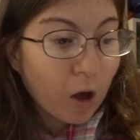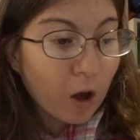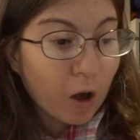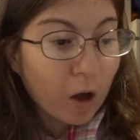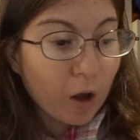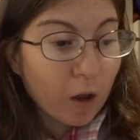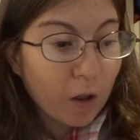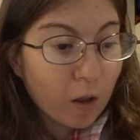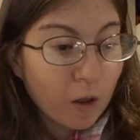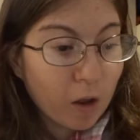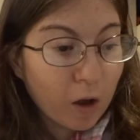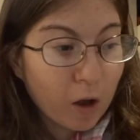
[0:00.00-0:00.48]

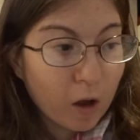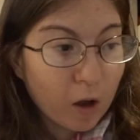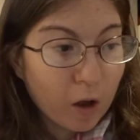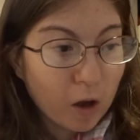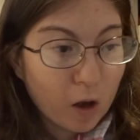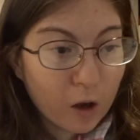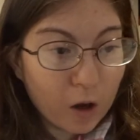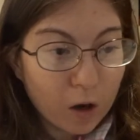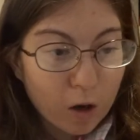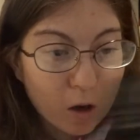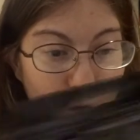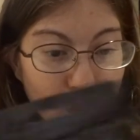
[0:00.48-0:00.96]
And
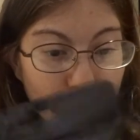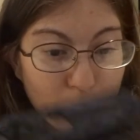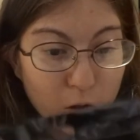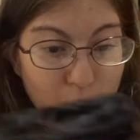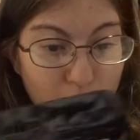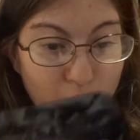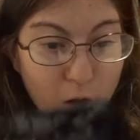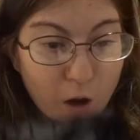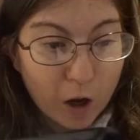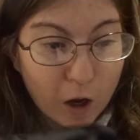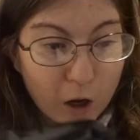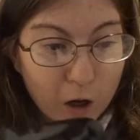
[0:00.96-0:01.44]
then
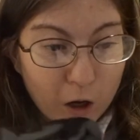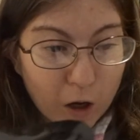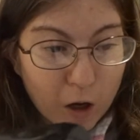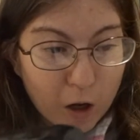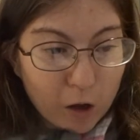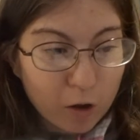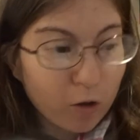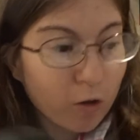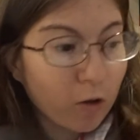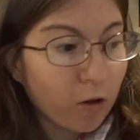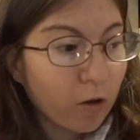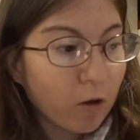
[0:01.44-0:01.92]
I
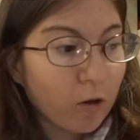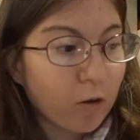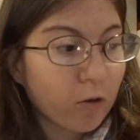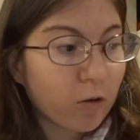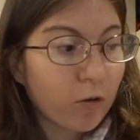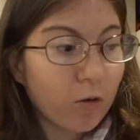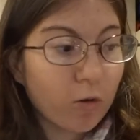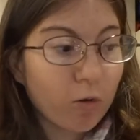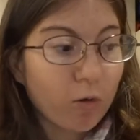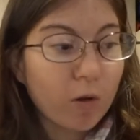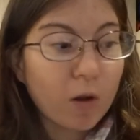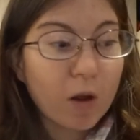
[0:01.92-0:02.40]
got these
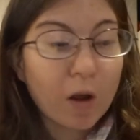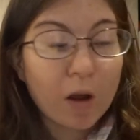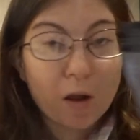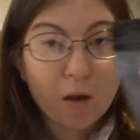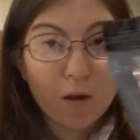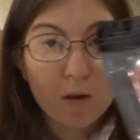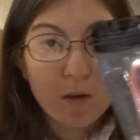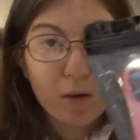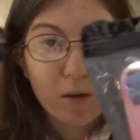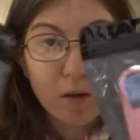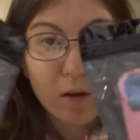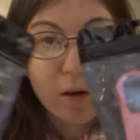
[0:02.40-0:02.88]
two
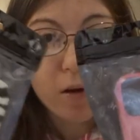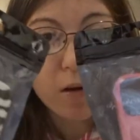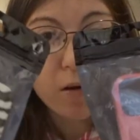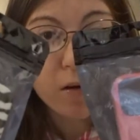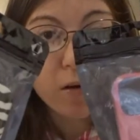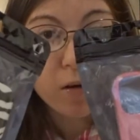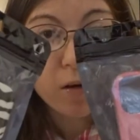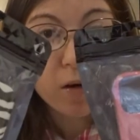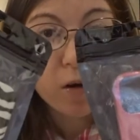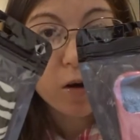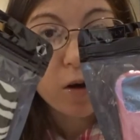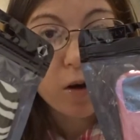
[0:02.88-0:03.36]
cases
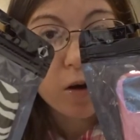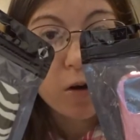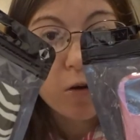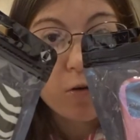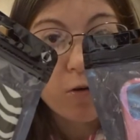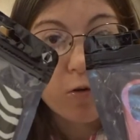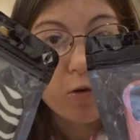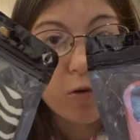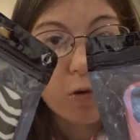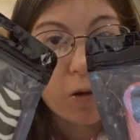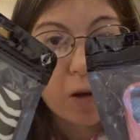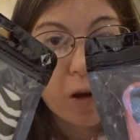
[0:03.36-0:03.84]

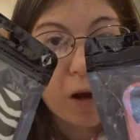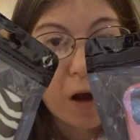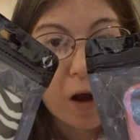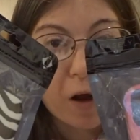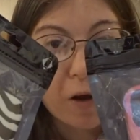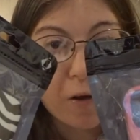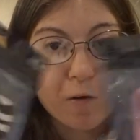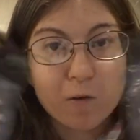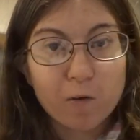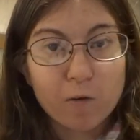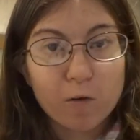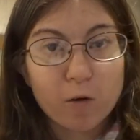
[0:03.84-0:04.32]
for the
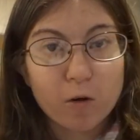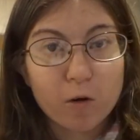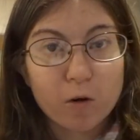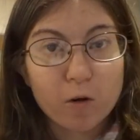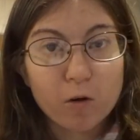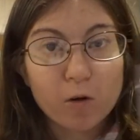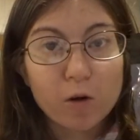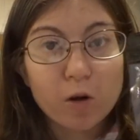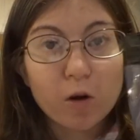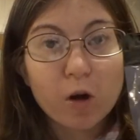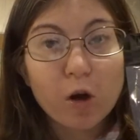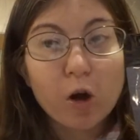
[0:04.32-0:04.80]

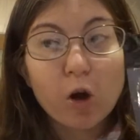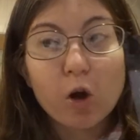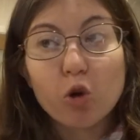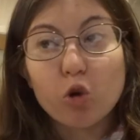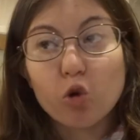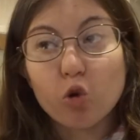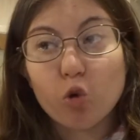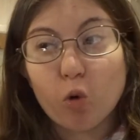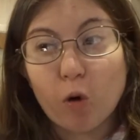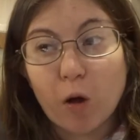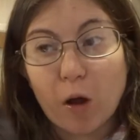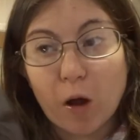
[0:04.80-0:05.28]
iPhone
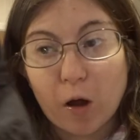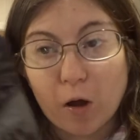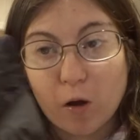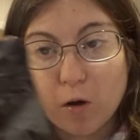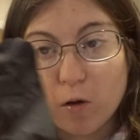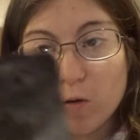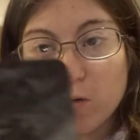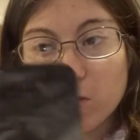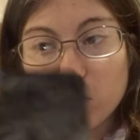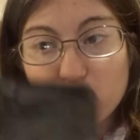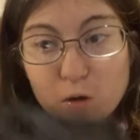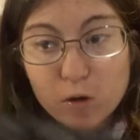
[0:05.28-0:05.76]

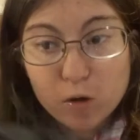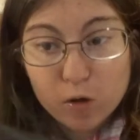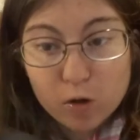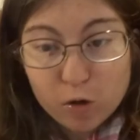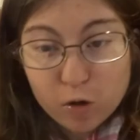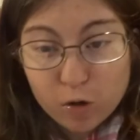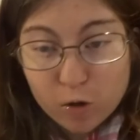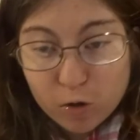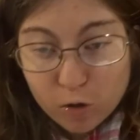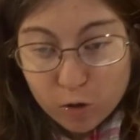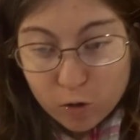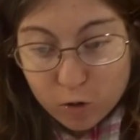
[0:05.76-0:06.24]
12.
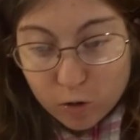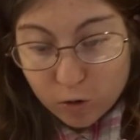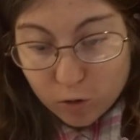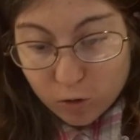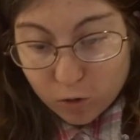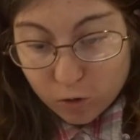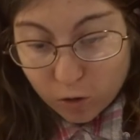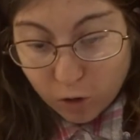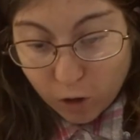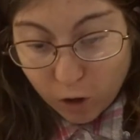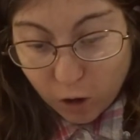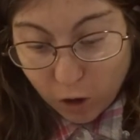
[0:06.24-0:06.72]

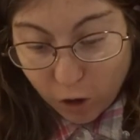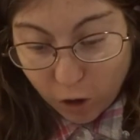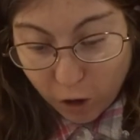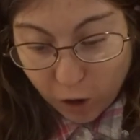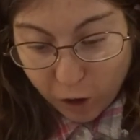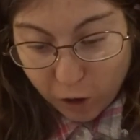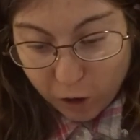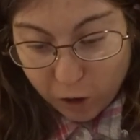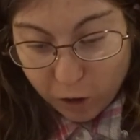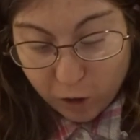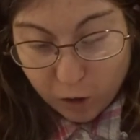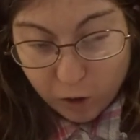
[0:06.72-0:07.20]

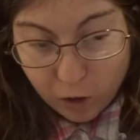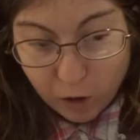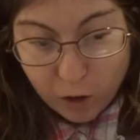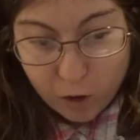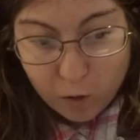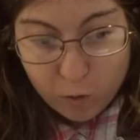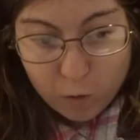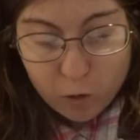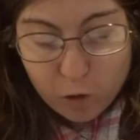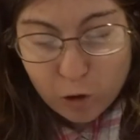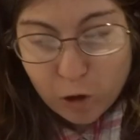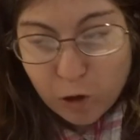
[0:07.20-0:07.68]
I
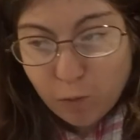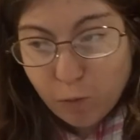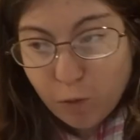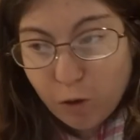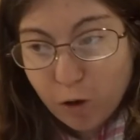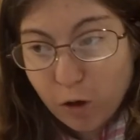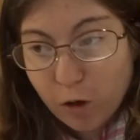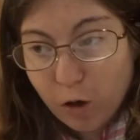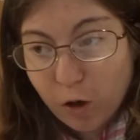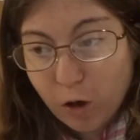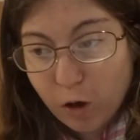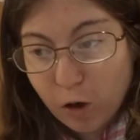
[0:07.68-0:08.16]
think we're going to
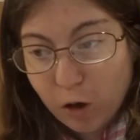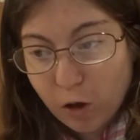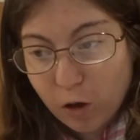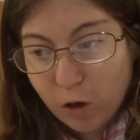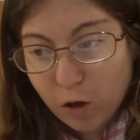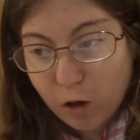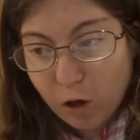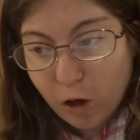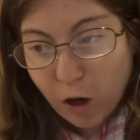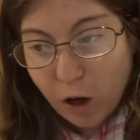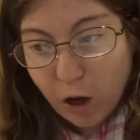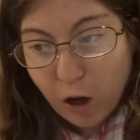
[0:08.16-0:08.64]
put on
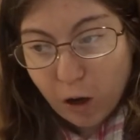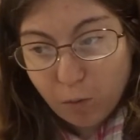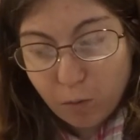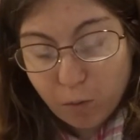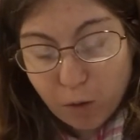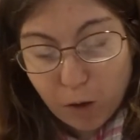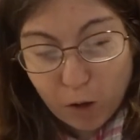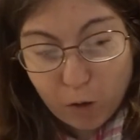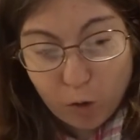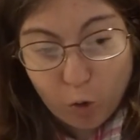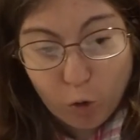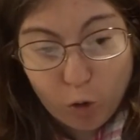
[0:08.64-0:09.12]
the hot
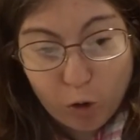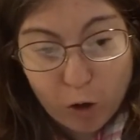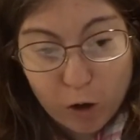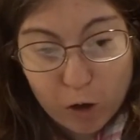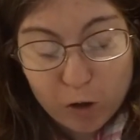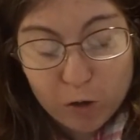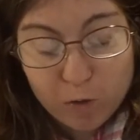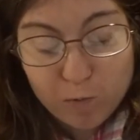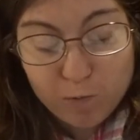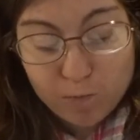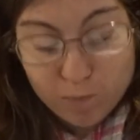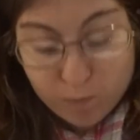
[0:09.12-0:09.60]
pink
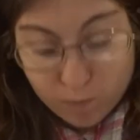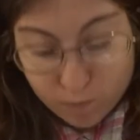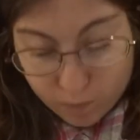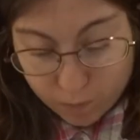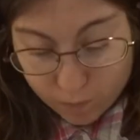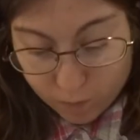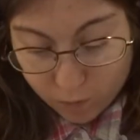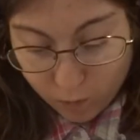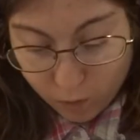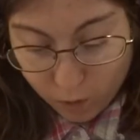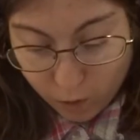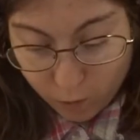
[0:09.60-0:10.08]
one.
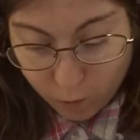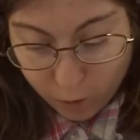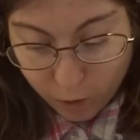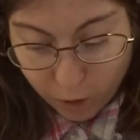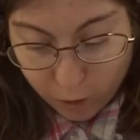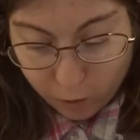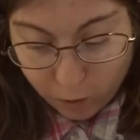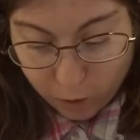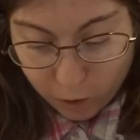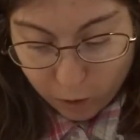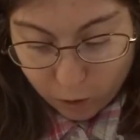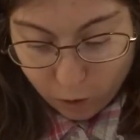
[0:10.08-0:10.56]
But
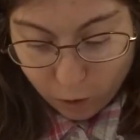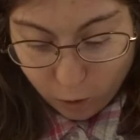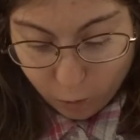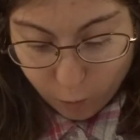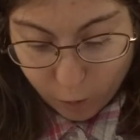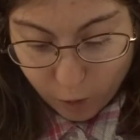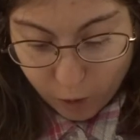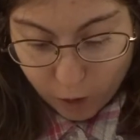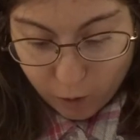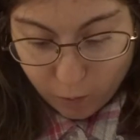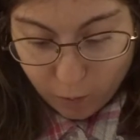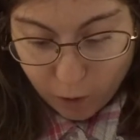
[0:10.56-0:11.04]
I want to
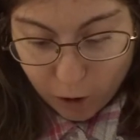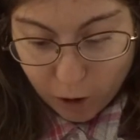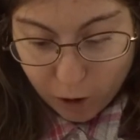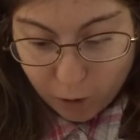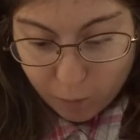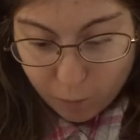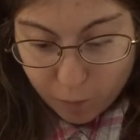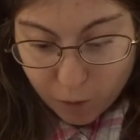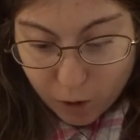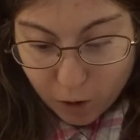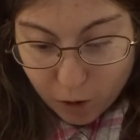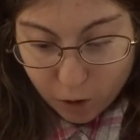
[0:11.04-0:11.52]
open them up
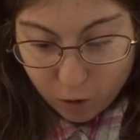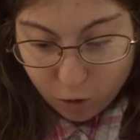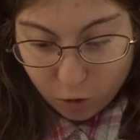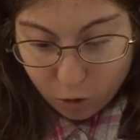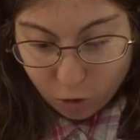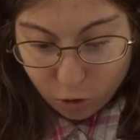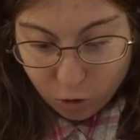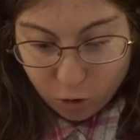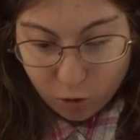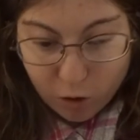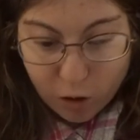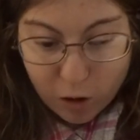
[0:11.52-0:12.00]
and
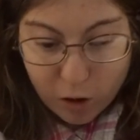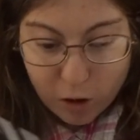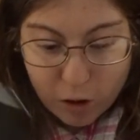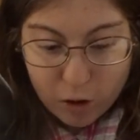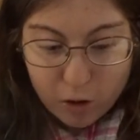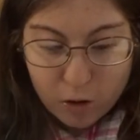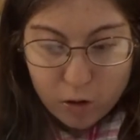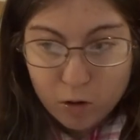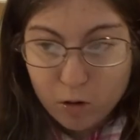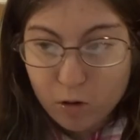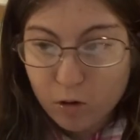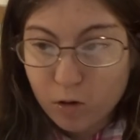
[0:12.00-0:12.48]
show you guys.